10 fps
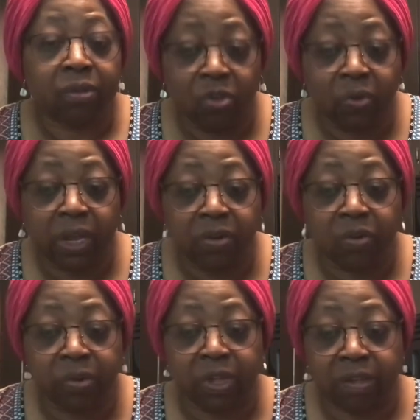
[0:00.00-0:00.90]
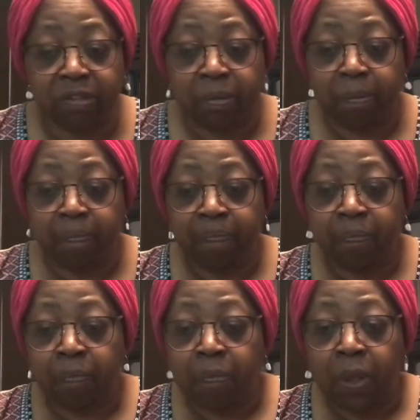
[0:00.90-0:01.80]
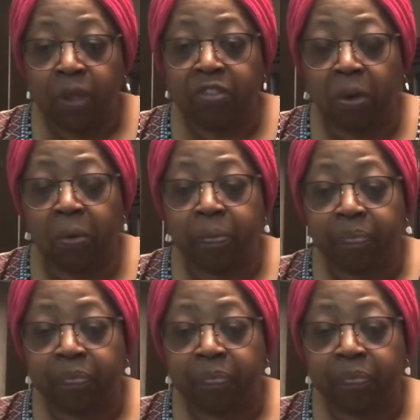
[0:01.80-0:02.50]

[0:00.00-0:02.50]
You can do this. So,